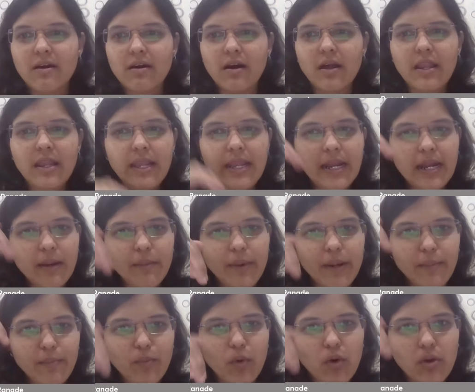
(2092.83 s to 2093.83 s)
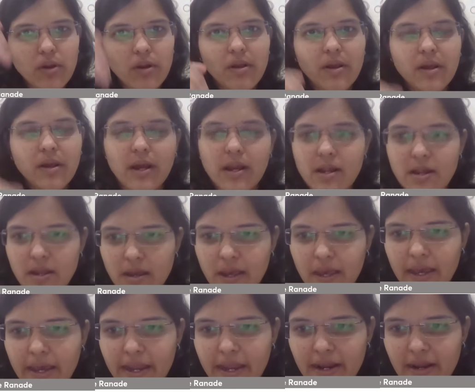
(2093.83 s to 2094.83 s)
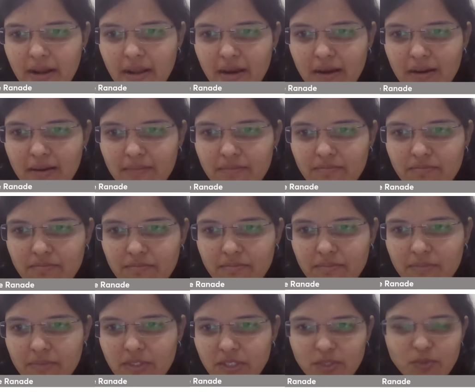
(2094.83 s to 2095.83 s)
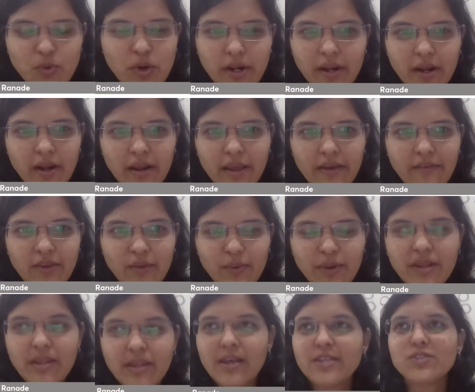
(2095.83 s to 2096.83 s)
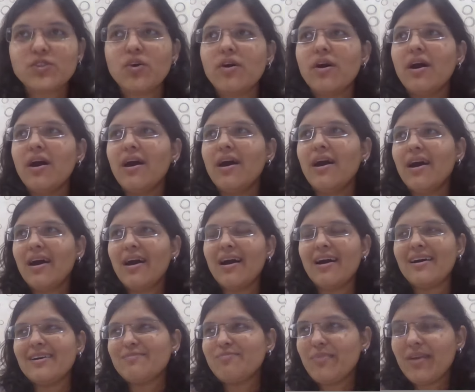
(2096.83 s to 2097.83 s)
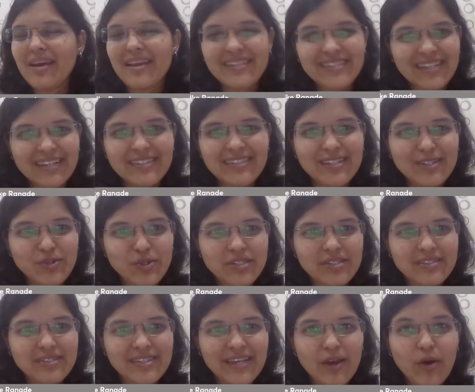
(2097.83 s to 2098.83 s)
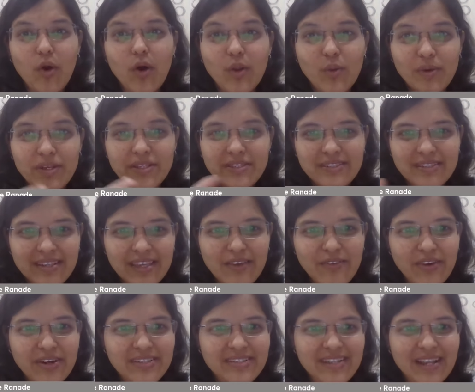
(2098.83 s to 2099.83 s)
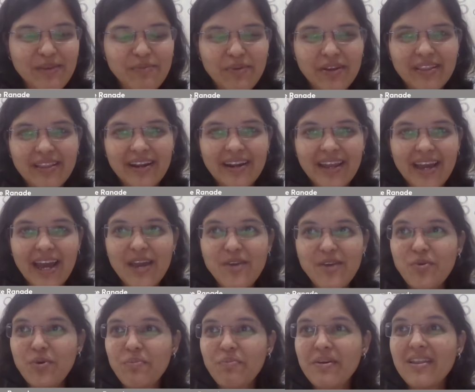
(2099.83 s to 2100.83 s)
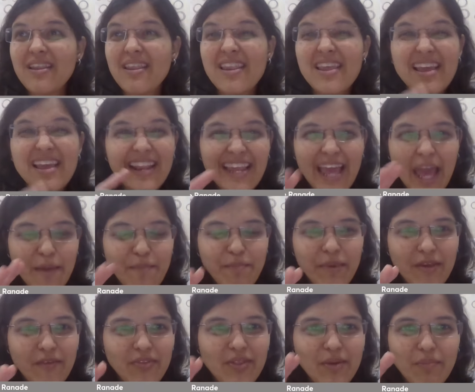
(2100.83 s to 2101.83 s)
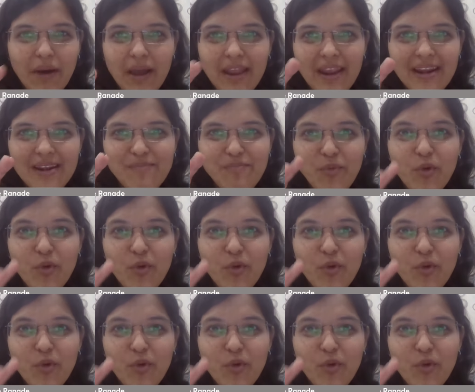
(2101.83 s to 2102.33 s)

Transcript: a little bit more cut, and just wanted everyone. So in such situations, I always give a disclaimer that I would be really happy if the market